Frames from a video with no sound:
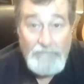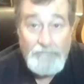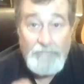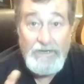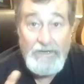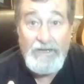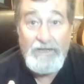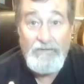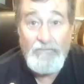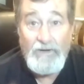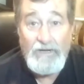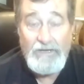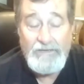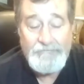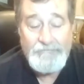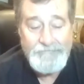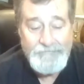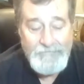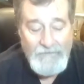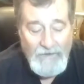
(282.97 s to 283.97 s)
But anyway,
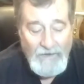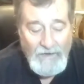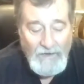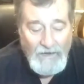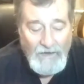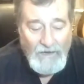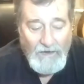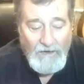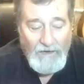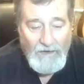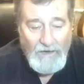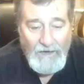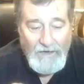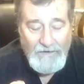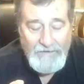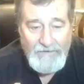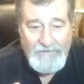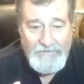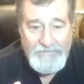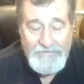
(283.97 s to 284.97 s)

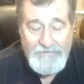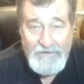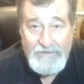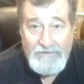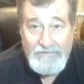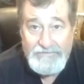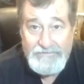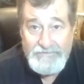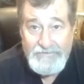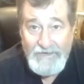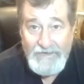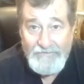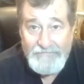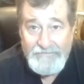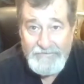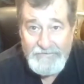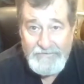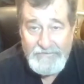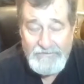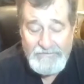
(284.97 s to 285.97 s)
another thing that you have
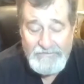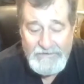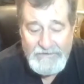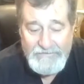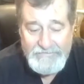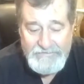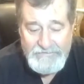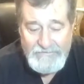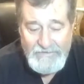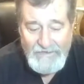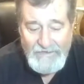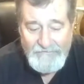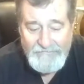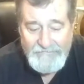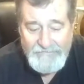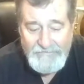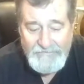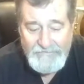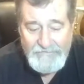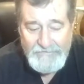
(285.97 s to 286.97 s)
to do is you have
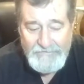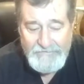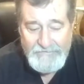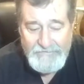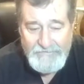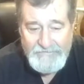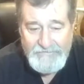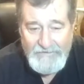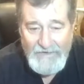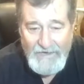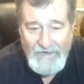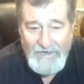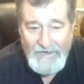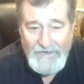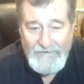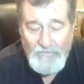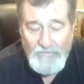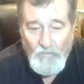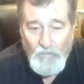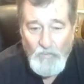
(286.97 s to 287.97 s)
to
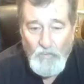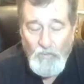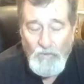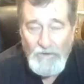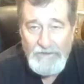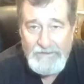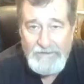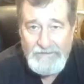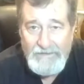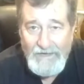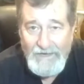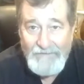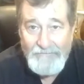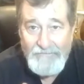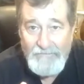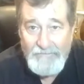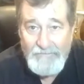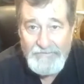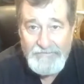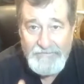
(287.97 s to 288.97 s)
decide what type
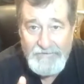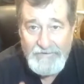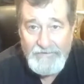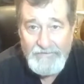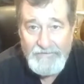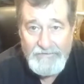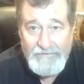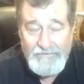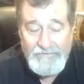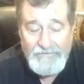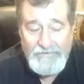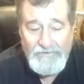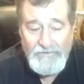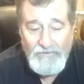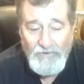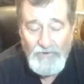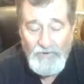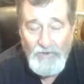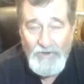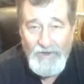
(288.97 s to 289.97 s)
of material
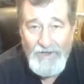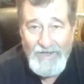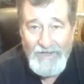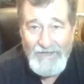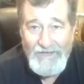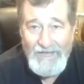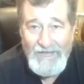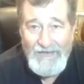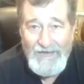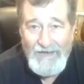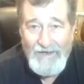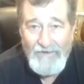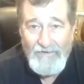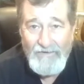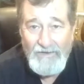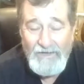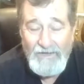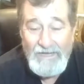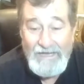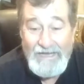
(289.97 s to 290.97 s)
you're going to allow
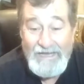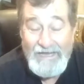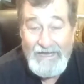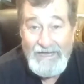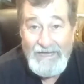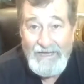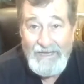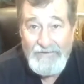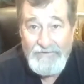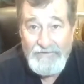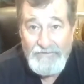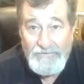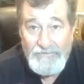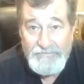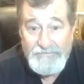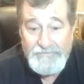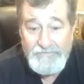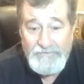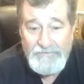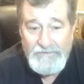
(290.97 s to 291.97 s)
in your
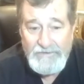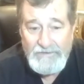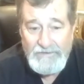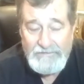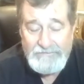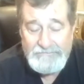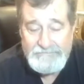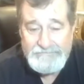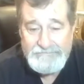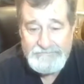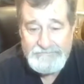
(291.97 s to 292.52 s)
studio.